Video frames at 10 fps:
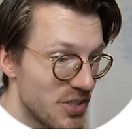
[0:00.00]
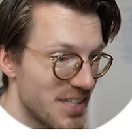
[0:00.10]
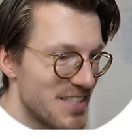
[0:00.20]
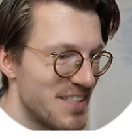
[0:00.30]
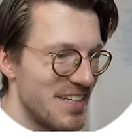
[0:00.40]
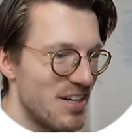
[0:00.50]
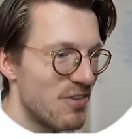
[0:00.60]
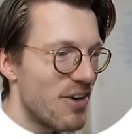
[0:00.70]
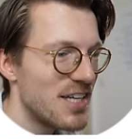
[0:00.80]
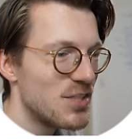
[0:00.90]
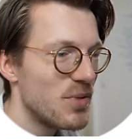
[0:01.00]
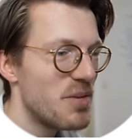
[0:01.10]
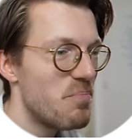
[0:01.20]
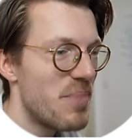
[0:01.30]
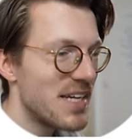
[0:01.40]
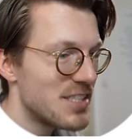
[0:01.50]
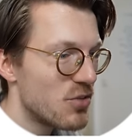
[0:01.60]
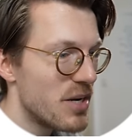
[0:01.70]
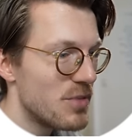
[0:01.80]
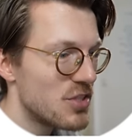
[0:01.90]
you can see, the devices with the best
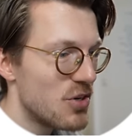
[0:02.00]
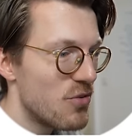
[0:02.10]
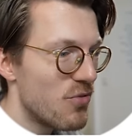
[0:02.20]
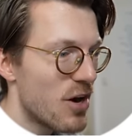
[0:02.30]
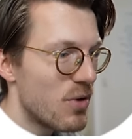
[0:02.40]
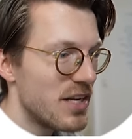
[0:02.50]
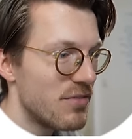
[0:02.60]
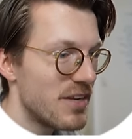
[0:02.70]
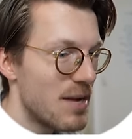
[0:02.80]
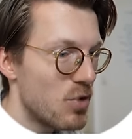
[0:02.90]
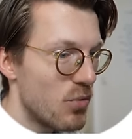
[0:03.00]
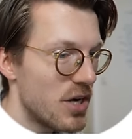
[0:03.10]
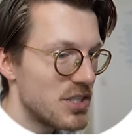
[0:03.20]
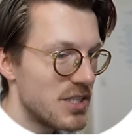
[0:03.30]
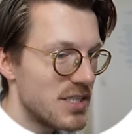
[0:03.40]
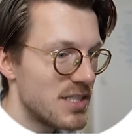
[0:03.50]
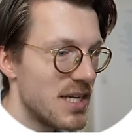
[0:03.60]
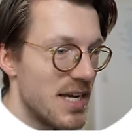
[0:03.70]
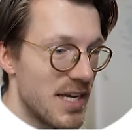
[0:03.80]
agreement so far were different Apple Watches.